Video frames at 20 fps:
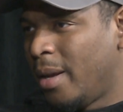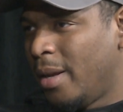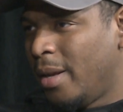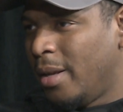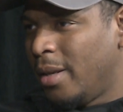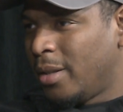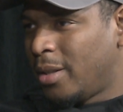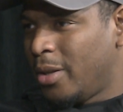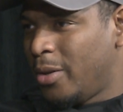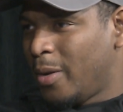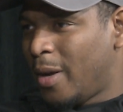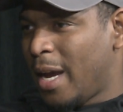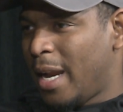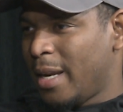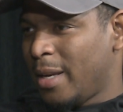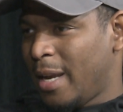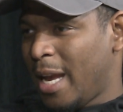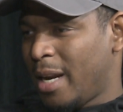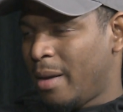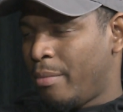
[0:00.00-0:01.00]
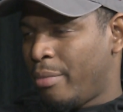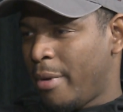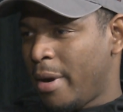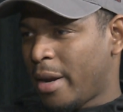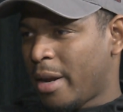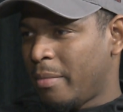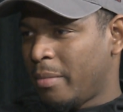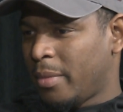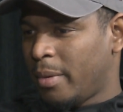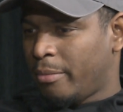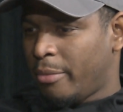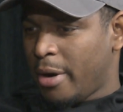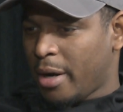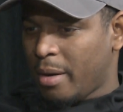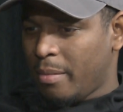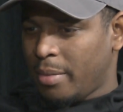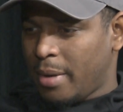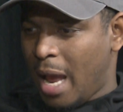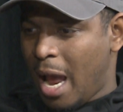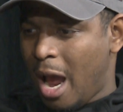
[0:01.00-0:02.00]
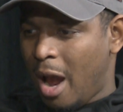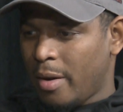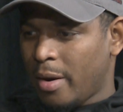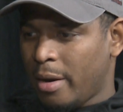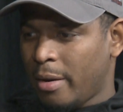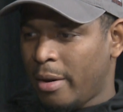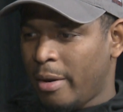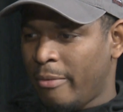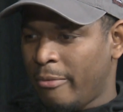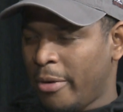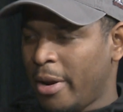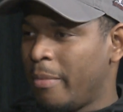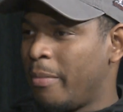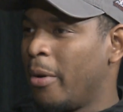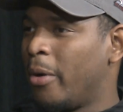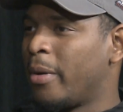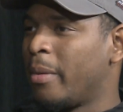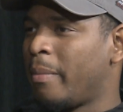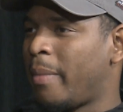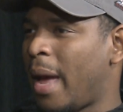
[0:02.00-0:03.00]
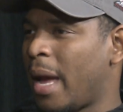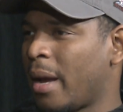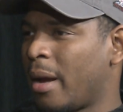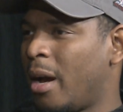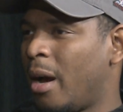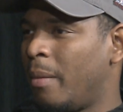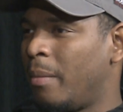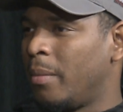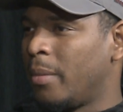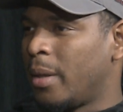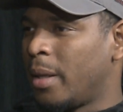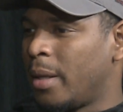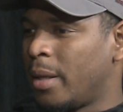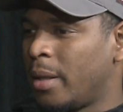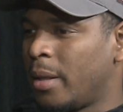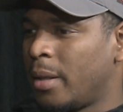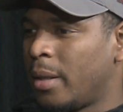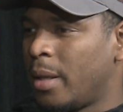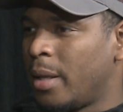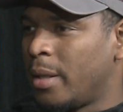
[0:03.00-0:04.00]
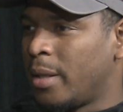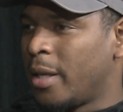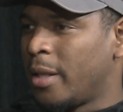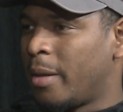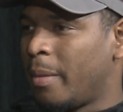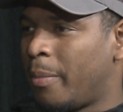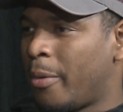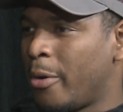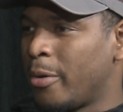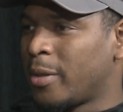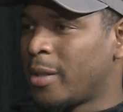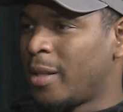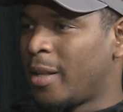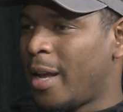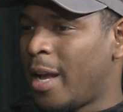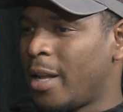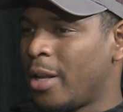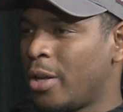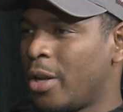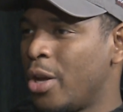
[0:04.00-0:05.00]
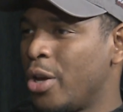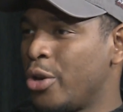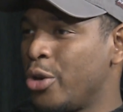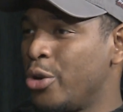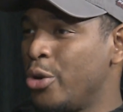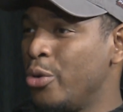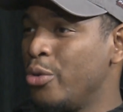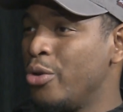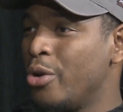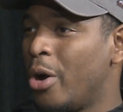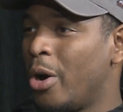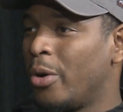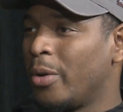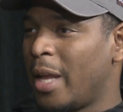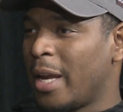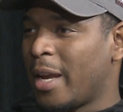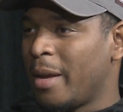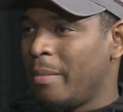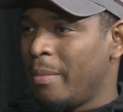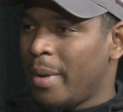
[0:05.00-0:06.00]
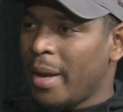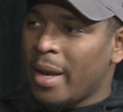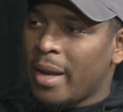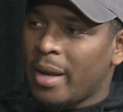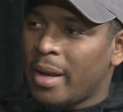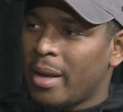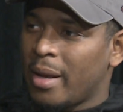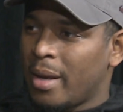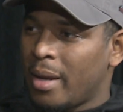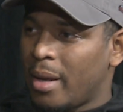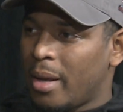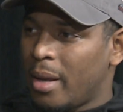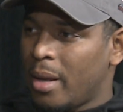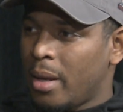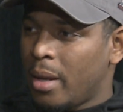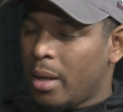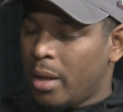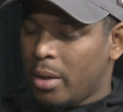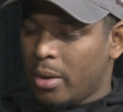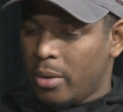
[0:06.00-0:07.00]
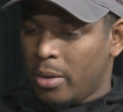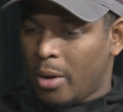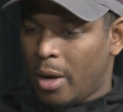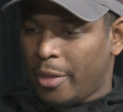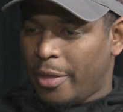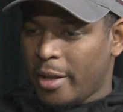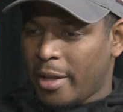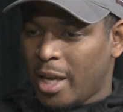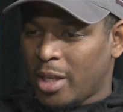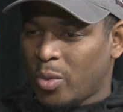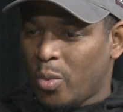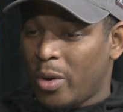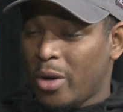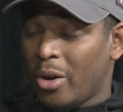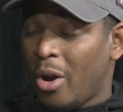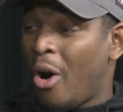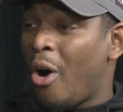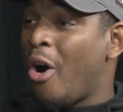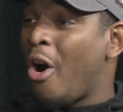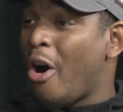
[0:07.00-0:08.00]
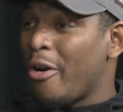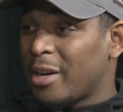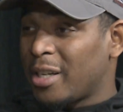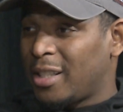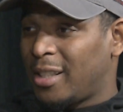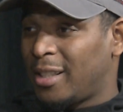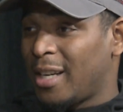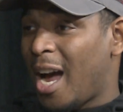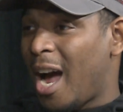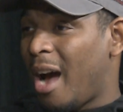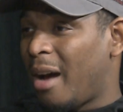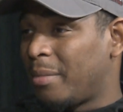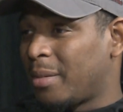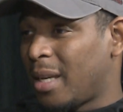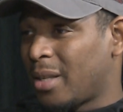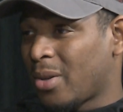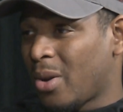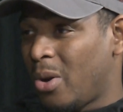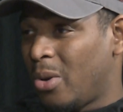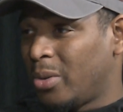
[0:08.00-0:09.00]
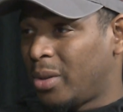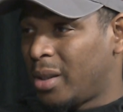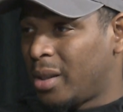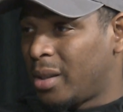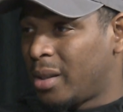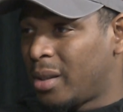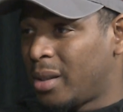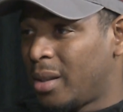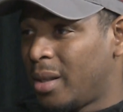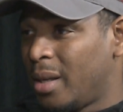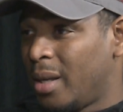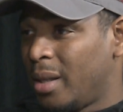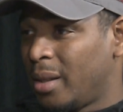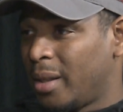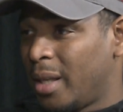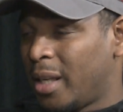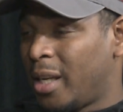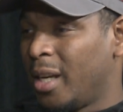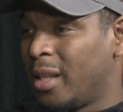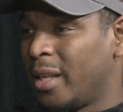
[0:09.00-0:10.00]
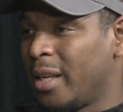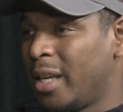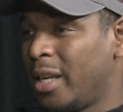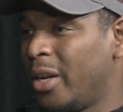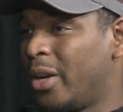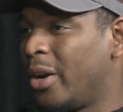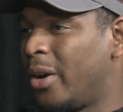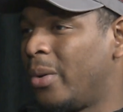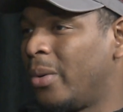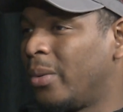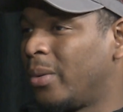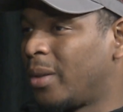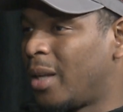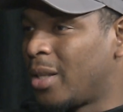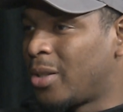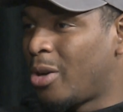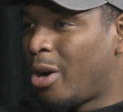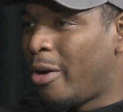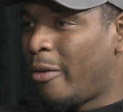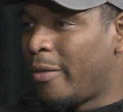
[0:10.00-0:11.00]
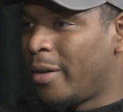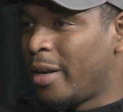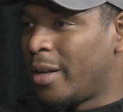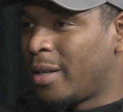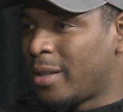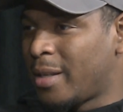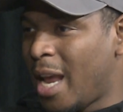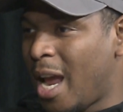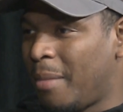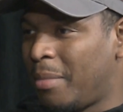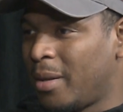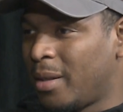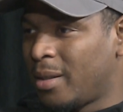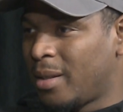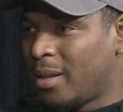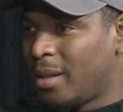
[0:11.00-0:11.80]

So you gotta break them down and rebuild them back up and into the person that they can be. And I think that's one of the hardest jobs as coaches, to kill the ego that's already established.